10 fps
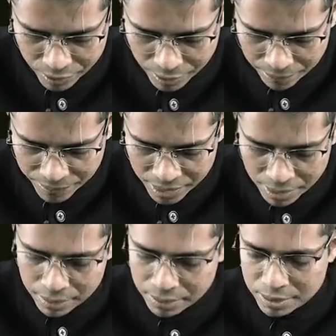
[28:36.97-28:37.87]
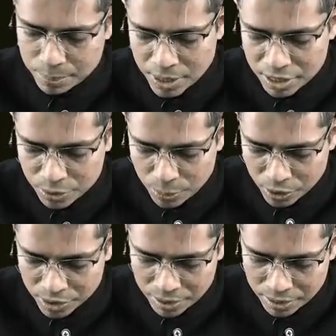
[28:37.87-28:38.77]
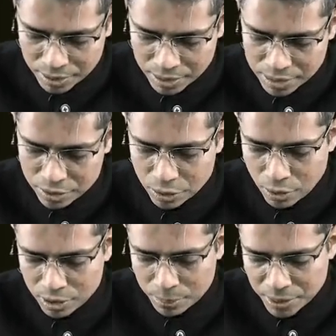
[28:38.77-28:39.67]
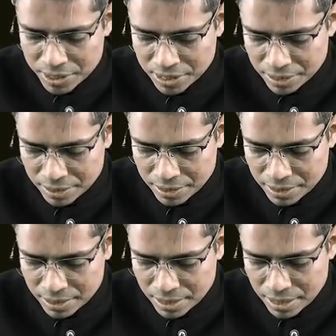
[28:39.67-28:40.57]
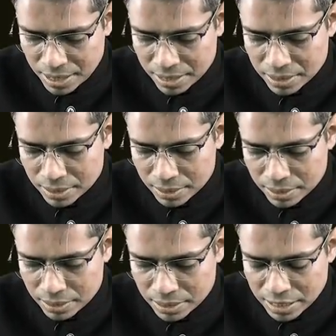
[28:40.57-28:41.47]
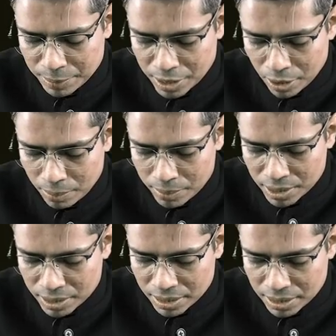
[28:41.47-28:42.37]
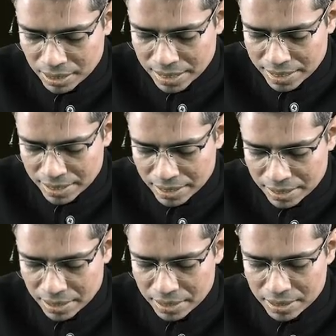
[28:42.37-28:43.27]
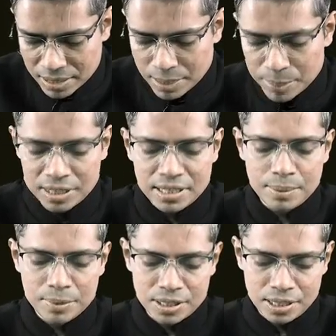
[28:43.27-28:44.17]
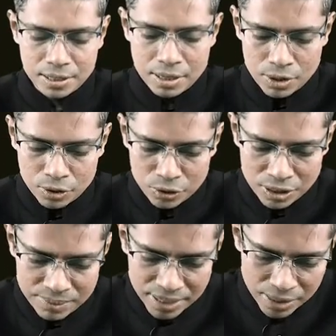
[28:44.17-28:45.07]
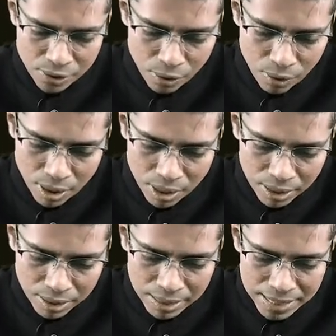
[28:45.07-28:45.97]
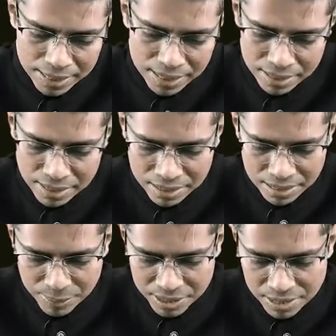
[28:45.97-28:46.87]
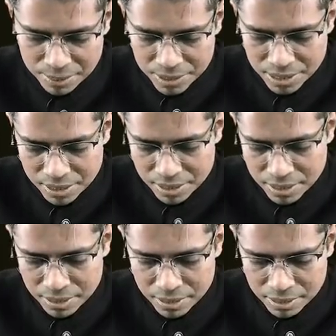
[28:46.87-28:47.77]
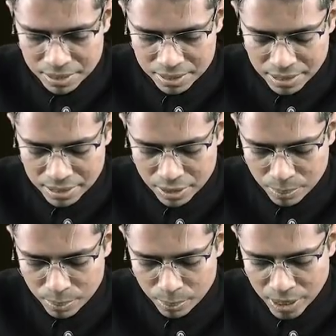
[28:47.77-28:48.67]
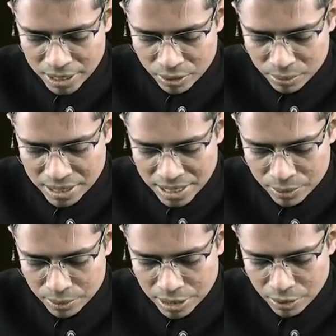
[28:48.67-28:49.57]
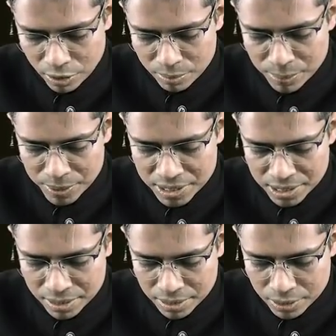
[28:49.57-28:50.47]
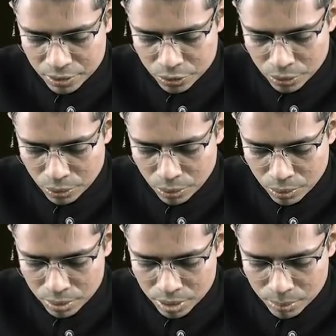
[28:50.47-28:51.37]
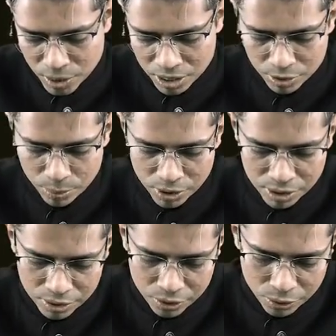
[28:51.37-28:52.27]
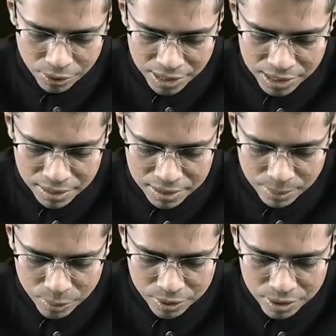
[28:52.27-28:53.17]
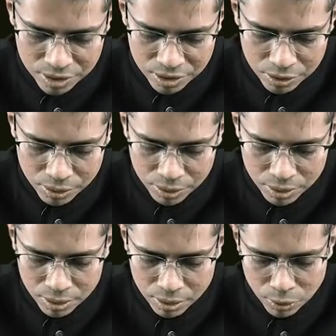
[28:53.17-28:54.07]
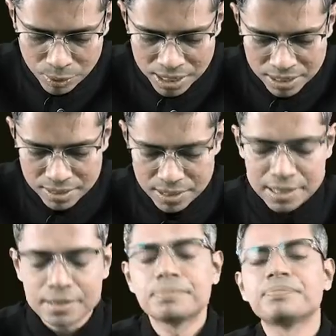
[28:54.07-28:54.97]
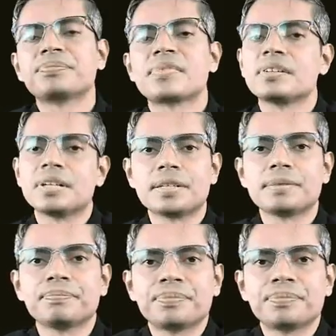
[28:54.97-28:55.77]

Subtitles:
Okay, this brush border is not present at the level of collecting duct epithelium cell. So if I draw a collecting duct epithelium cell, this kind of microvilli will not be present, so no brush border. So again, suppose this is your luminal side, right?